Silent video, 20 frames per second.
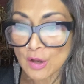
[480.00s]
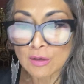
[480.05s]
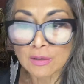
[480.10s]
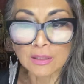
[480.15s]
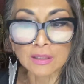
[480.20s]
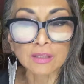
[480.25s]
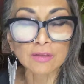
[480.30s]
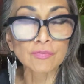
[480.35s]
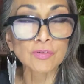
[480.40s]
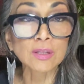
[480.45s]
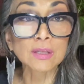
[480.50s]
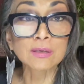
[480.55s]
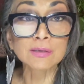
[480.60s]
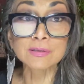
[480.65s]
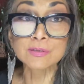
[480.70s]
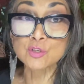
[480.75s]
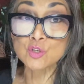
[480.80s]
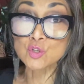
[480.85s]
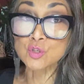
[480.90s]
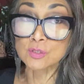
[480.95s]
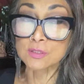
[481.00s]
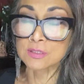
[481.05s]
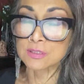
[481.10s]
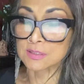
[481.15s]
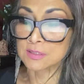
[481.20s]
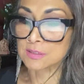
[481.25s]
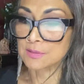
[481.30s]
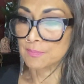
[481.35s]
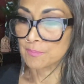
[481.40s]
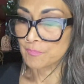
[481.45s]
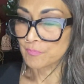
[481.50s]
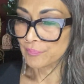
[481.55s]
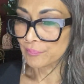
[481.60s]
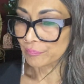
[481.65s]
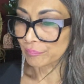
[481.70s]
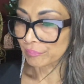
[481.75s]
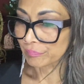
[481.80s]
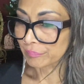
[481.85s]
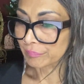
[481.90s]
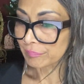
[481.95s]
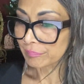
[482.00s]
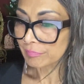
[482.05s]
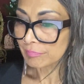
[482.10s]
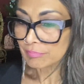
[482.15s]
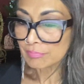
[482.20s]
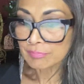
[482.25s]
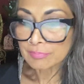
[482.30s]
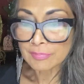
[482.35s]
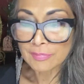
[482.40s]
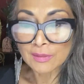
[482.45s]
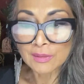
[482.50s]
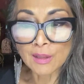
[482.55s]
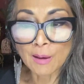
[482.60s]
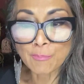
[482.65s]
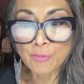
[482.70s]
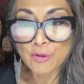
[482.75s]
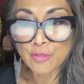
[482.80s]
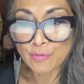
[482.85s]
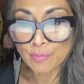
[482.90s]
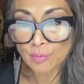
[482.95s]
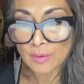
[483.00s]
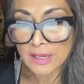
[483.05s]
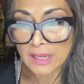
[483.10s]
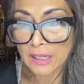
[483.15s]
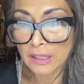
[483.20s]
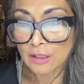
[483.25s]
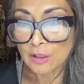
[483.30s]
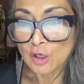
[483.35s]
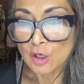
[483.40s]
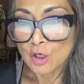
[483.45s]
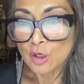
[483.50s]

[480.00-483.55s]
living conditions. Number 3,